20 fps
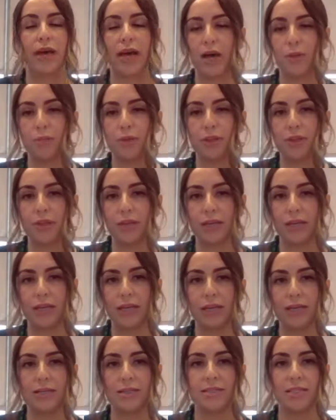
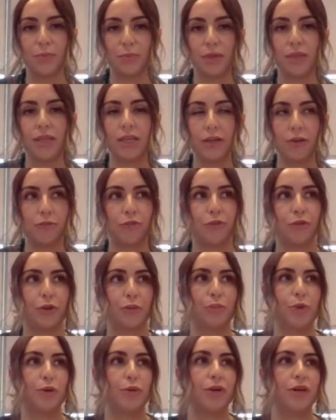empathy, and sympathy for their
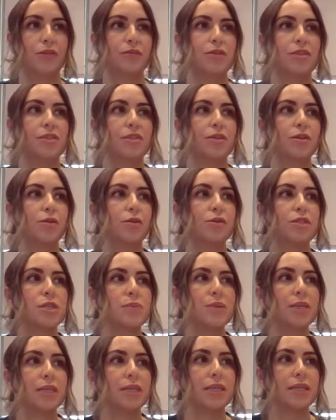motives.
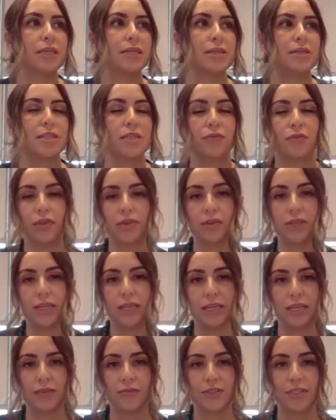Ultimately, civility
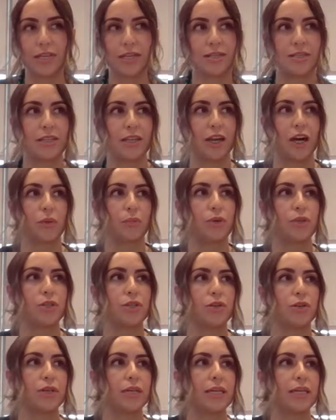gives us the
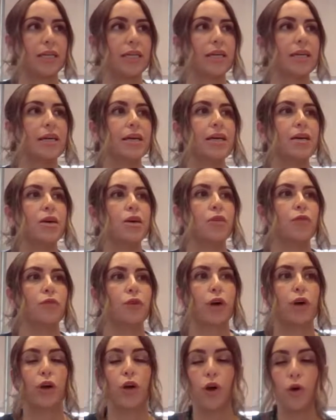opportunity
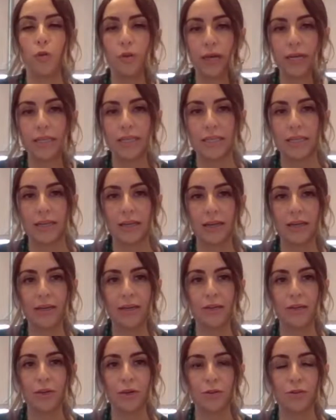for our own idea
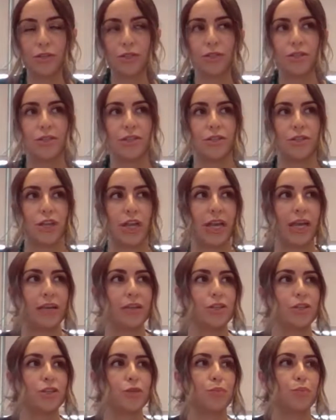and notions to
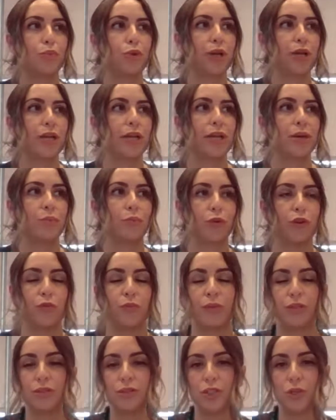change, bringing
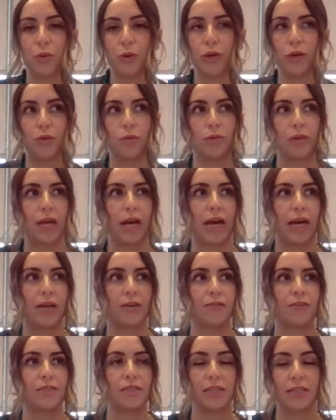improvements to our own
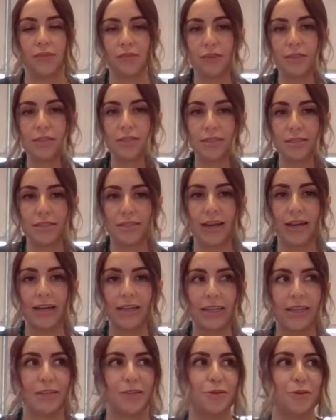lives and even
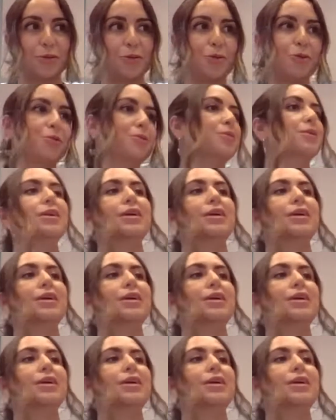society as a whole.